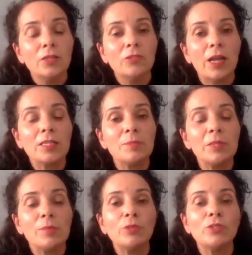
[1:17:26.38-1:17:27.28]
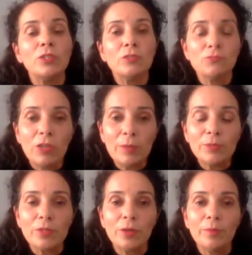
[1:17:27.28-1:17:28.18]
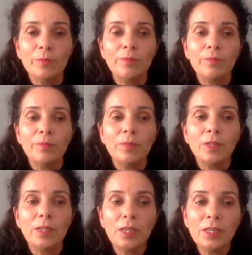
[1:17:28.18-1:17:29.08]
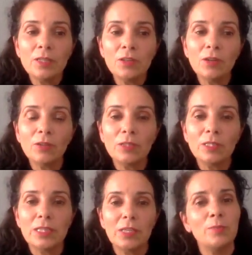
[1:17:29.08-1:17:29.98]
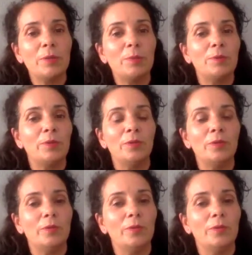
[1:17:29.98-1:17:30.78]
drags him in the bushes and rapes him, he's not going to tell people.